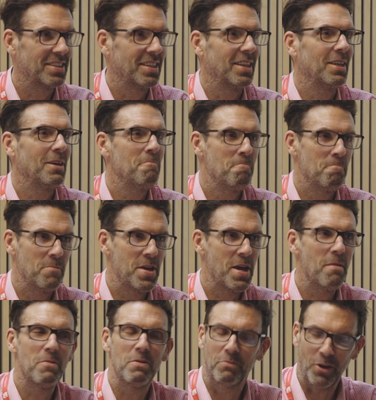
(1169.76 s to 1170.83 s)
exactly.
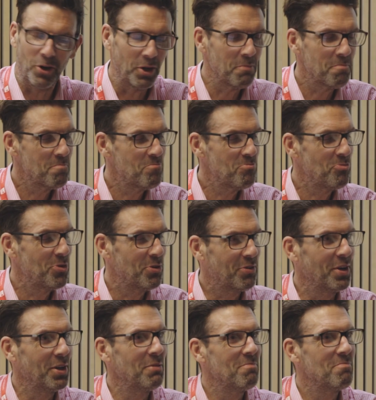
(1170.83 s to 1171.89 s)
Yeah, you've got it.
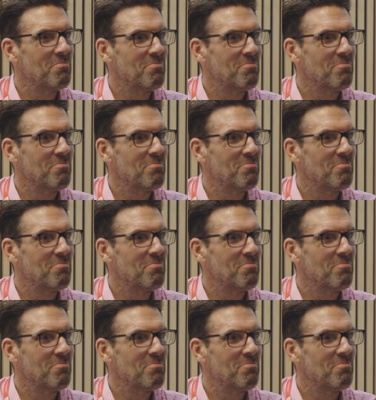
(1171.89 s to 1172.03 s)
You've got it.